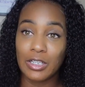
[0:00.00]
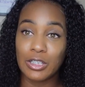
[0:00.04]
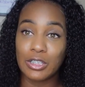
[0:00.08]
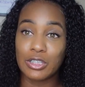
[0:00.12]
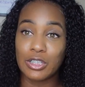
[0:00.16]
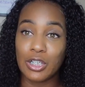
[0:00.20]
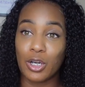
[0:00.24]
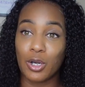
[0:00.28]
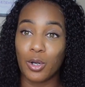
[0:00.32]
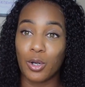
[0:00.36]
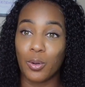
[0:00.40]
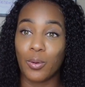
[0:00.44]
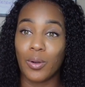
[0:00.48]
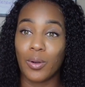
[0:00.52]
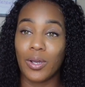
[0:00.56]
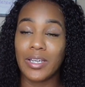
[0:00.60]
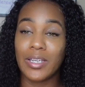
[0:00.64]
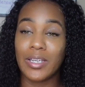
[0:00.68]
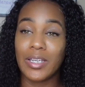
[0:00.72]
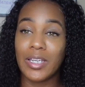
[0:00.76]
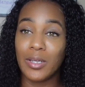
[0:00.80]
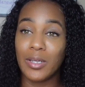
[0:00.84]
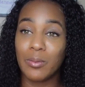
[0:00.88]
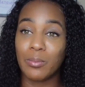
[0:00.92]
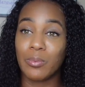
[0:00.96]
So
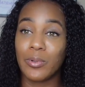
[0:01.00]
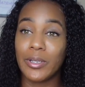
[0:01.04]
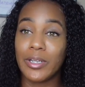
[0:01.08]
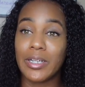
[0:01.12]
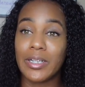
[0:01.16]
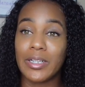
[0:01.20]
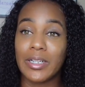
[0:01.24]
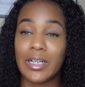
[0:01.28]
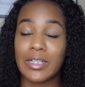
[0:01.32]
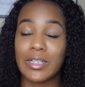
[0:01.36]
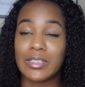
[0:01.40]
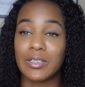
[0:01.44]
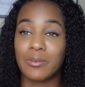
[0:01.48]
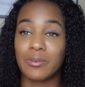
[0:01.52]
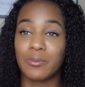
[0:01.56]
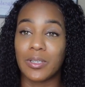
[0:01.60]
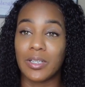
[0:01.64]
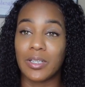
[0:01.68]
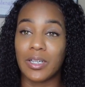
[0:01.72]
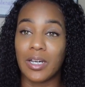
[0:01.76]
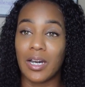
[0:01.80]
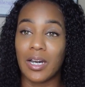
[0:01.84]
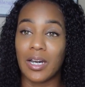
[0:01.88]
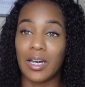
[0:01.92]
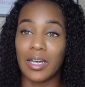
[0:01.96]
keep reconnecting
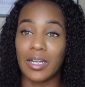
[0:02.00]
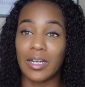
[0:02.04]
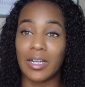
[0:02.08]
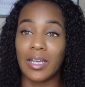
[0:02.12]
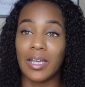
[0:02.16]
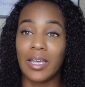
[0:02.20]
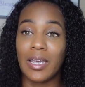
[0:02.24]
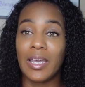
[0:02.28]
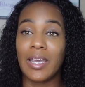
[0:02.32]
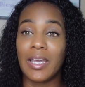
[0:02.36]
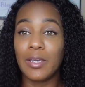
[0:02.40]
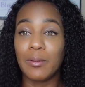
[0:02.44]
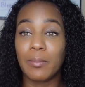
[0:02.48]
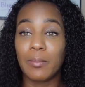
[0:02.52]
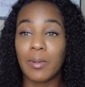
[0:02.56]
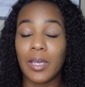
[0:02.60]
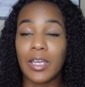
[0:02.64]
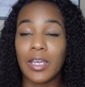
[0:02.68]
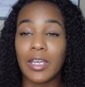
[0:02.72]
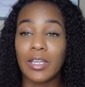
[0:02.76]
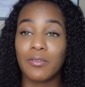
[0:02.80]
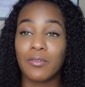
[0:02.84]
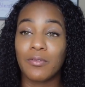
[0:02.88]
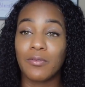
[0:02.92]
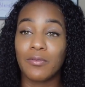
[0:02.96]
with God,
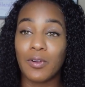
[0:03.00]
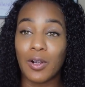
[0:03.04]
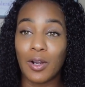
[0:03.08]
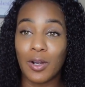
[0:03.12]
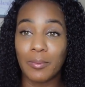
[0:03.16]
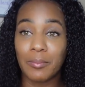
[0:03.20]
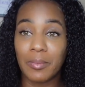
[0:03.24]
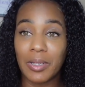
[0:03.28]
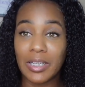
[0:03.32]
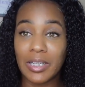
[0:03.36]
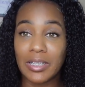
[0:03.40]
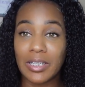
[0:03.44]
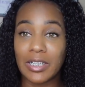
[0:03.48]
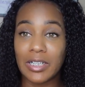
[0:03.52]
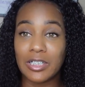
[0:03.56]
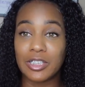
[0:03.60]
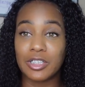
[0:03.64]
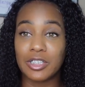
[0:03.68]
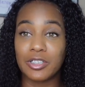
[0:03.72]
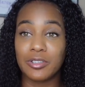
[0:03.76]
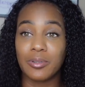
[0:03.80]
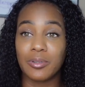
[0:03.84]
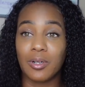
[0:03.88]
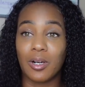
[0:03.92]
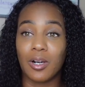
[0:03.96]
keep confirming
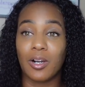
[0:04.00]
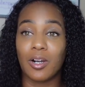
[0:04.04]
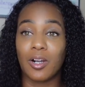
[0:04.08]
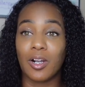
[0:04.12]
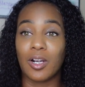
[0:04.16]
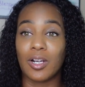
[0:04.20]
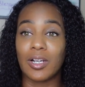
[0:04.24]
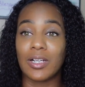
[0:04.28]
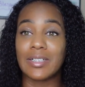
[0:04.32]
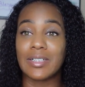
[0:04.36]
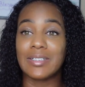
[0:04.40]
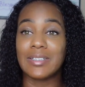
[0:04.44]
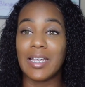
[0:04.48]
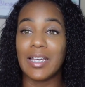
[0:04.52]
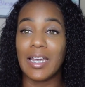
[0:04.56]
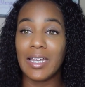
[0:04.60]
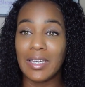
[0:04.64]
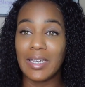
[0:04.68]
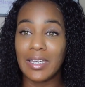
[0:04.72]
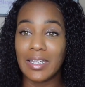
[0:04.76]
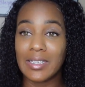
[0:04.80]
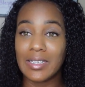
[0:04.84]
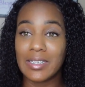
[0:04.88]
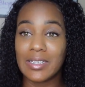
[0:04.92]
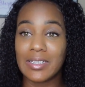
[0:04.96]
that you are
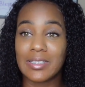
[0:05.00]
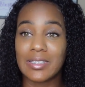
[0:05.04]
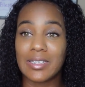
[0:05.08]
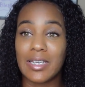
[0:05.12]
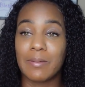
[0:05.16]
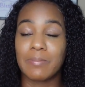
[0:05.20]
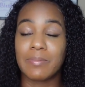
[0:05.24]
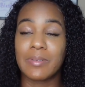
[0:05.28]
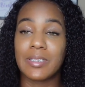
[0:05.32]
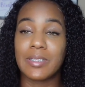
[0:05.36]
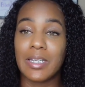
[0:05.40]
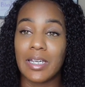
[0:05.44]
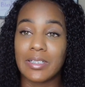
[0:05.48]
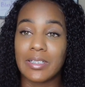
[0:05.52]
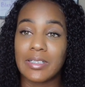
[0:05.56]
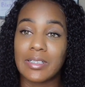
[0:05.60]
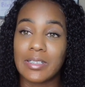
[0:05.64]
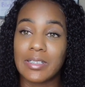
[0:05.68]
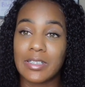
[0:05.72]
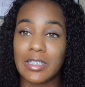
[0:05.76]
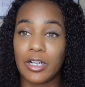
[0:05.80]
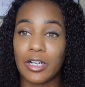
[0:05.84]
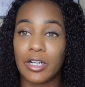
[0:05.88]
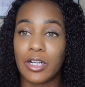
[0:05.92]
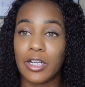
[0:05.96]
taking the steps
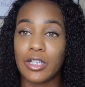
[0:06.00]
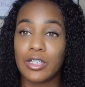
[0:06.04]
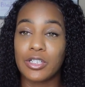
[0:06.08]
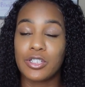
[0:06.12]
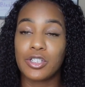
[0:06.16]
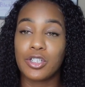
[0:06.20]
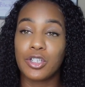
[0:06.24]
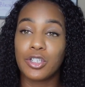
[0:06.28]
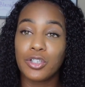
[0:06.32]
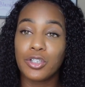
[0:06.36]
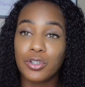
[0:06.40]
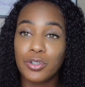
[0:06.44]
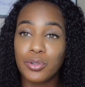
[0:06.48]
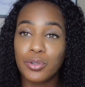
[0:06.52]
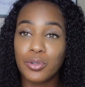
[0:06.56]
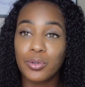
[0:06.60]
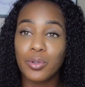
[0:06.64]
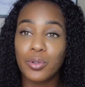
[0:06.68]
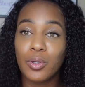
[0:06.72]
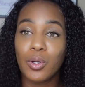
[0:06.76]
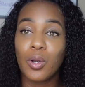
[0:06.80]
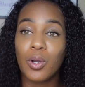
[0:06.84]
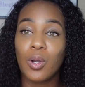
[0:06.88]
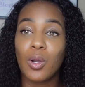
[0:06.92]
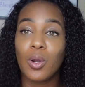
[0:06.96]
necessary
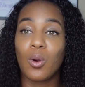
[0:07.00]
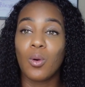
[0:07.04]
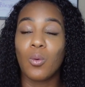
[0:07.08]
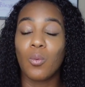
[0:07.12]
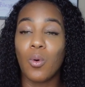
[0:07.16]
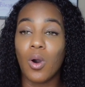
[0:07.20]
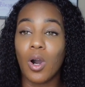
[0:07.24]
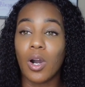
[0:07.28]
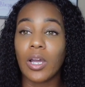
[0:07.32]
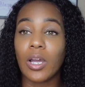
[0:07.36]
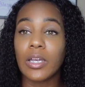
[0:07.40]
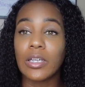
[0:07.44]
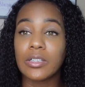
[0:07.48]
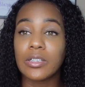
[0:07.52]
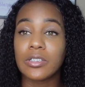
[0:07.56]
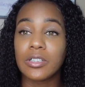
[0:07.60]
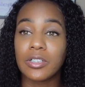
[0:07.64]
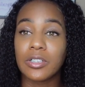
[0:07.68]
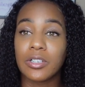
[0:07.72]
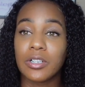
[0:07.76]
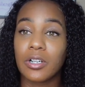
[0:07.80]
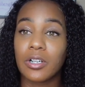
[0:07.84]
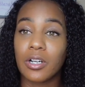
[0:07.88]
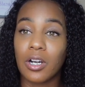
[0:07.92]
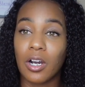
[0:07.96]
to walk
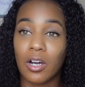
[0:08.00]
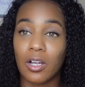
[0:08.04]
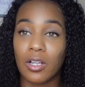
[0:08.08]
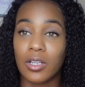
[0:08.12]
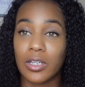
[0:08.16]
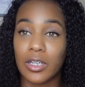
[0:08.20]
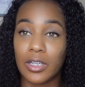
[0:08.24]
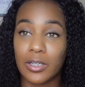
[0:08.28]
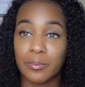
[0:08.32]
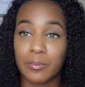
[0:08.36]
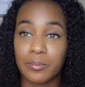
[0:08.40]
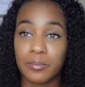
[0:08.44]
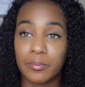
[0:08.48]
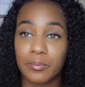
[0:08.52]
into your calling.